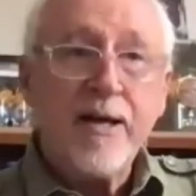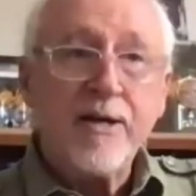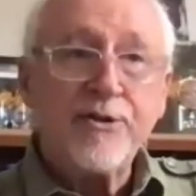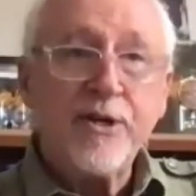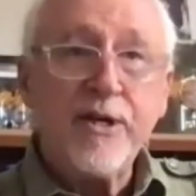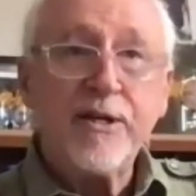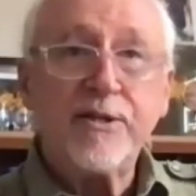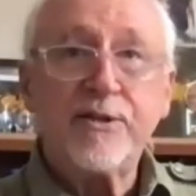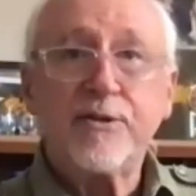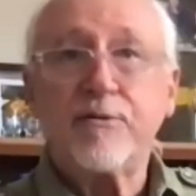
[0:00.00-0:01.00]

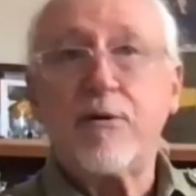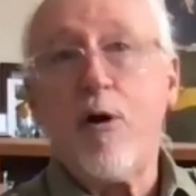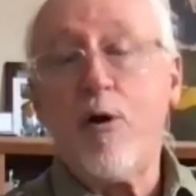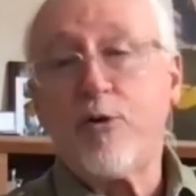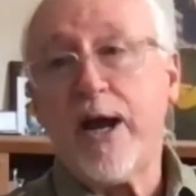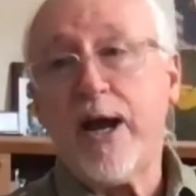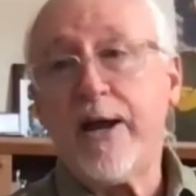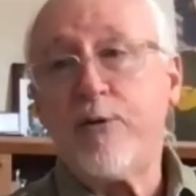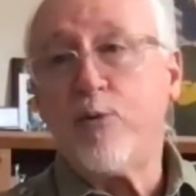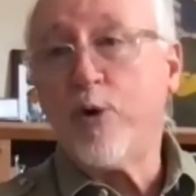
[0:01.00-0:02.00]
says,
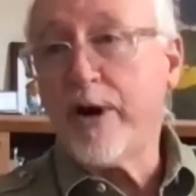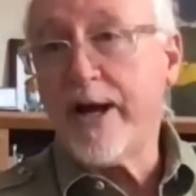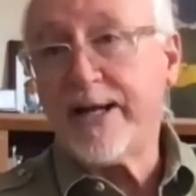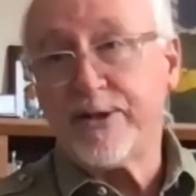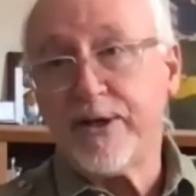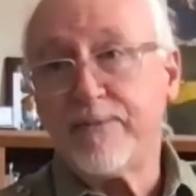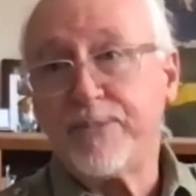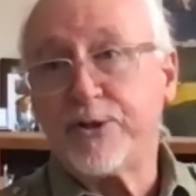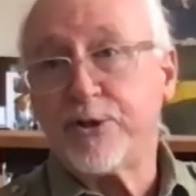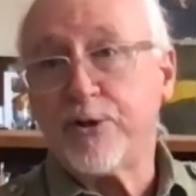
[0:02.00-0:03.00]
okay, we're at
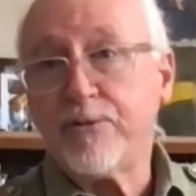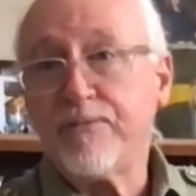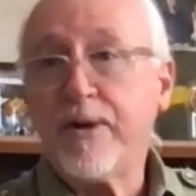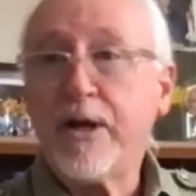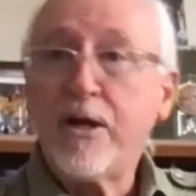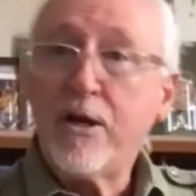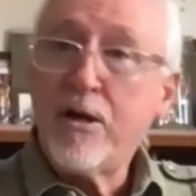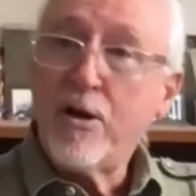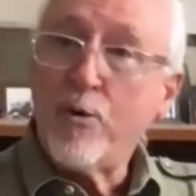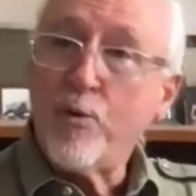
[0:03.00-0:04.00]
temperature,
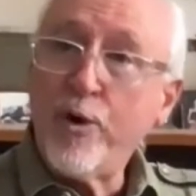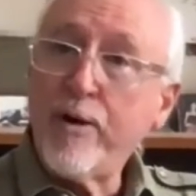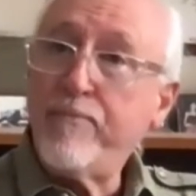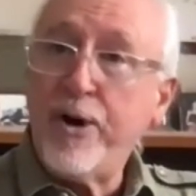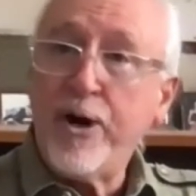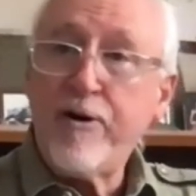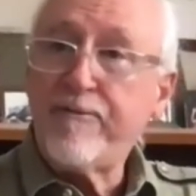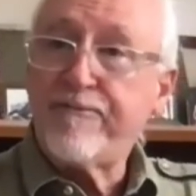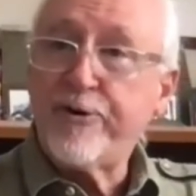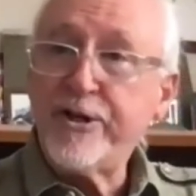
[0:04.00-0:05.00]
we're
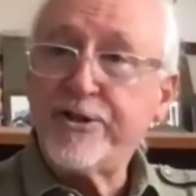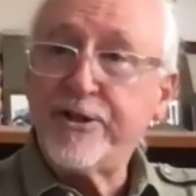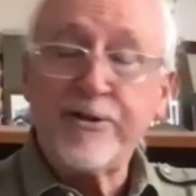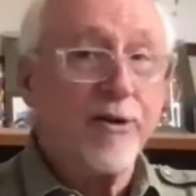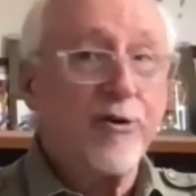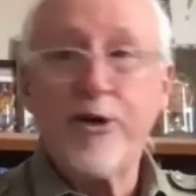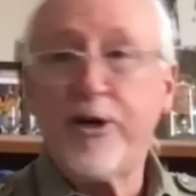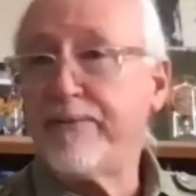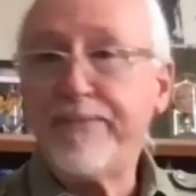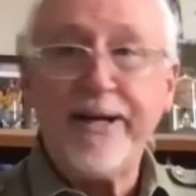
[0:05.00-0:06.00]
above freezing, there
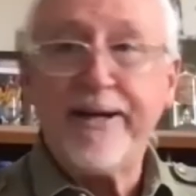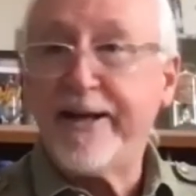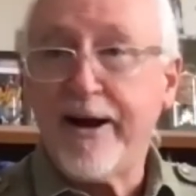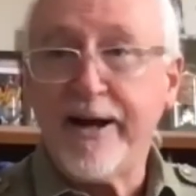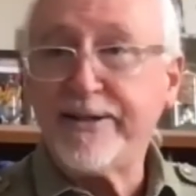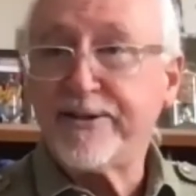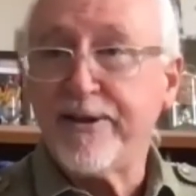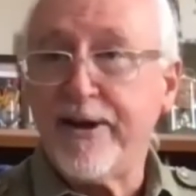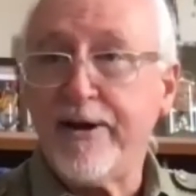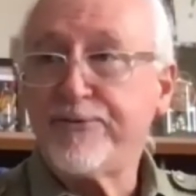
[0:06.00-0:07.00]
couldn't be any ice
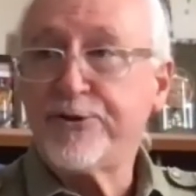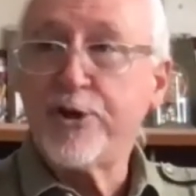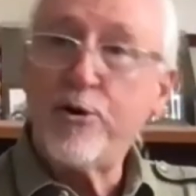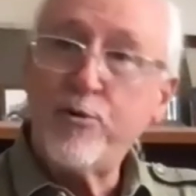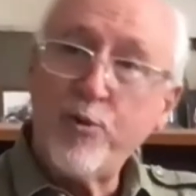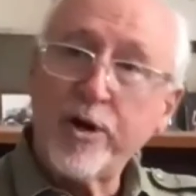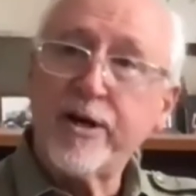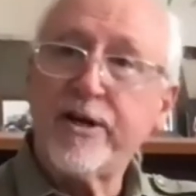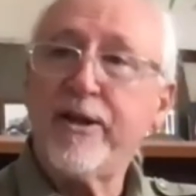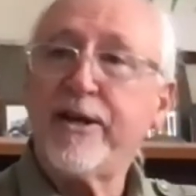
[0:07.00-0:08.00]
left. So we're
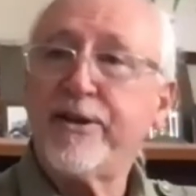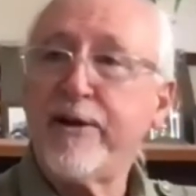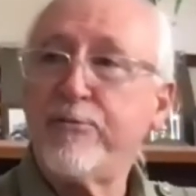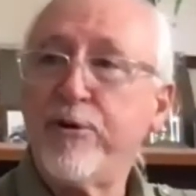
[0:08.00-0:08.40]
going to let that